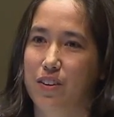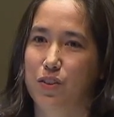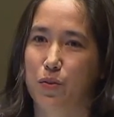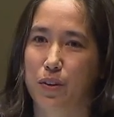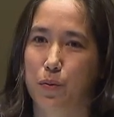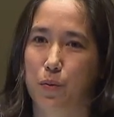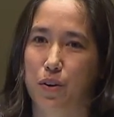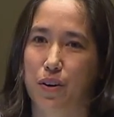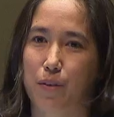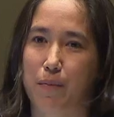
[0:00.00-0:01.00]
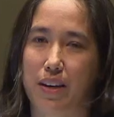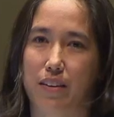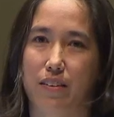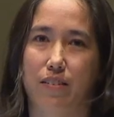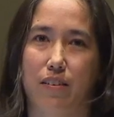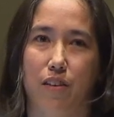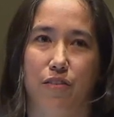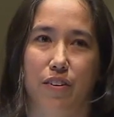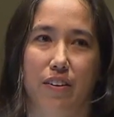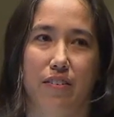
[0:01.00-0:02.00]
doing the work, making the
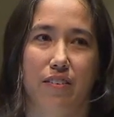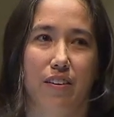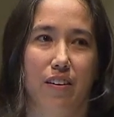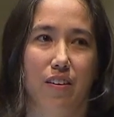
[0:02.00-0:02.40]
discoveries,